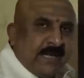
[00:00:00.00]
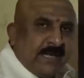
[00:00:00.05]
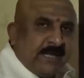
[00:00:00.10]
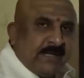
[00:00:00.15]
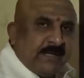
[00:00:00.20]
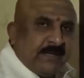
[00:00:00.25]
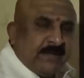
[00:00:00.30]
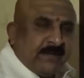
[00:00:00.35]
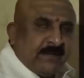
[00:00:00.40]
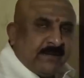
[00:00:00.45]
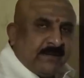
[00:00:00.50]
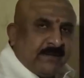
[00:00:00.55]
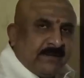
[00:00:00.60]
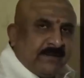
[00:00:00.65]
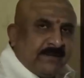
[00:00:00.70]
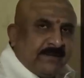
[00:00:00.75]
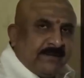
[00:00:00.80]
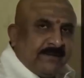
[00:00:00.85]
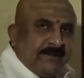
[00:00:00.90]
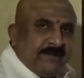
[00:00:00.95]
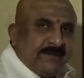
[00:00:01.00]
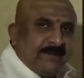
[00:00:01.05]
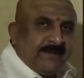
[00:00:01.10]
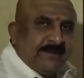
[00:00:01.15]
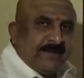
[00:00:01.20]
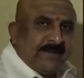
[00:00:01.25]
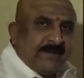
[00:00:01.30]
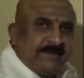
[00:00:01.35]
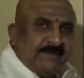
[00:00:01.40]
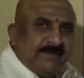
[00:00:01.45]
and
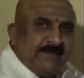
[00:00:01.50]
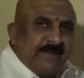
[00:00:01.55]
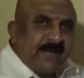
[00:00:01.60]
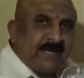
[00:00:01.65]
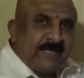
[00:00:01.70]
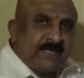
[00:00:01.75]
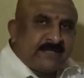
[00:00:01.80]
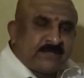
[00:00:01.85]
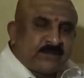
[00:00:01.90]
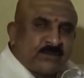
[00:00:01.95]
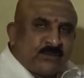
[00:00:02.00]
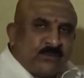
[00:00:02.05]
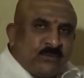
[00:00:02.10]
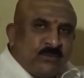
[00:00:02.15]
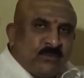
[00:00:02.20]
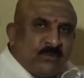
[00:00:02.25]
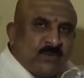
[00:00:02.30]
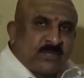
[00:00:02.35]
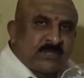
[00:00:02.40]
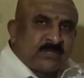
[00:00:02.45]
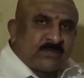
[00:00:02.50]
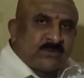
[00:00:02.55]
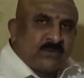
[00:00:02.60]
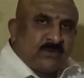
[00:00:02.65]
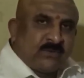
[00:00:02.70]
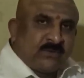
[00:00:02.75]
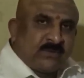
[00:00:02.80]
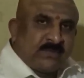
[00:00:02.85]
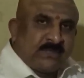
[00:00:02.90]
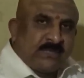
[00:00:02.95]
that school
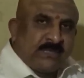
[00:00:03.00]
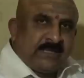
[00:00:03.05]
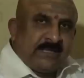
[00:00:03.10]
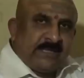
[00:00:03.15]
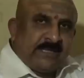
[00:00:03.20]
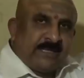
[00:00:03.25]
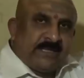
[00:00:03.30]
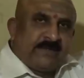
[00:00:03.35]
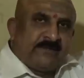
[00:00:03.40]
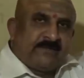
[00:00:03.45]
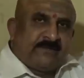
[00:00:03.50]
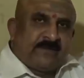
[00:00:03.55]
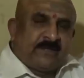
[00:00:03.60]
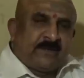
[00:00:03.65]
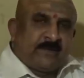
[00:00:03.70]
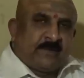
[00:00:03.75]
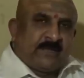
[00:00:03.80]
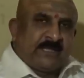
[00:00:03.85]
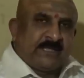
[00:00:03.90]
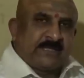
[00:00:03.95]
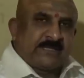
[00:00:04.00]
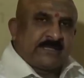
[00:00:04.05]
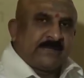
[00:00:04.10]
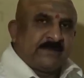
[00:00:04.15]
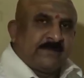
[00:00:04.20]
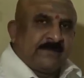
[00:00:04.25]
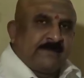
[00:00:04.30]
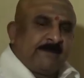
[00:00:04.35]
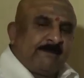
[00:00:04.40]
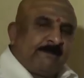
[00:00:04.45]
was totally in a different
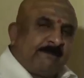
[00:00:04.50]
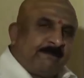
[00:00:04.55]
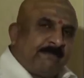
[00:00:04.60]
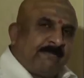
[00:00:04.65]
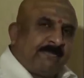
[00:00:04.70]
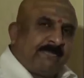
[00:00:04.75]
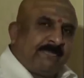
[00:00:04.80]
place.